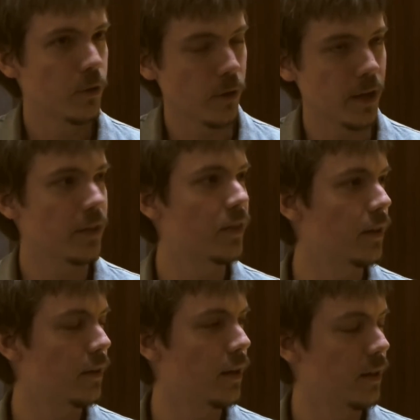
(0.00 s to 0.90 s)
Granted
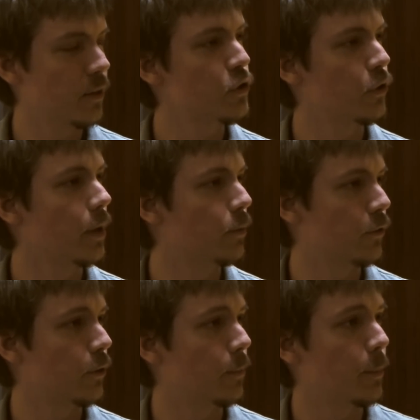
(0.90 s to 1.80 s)
that initially I'm just going to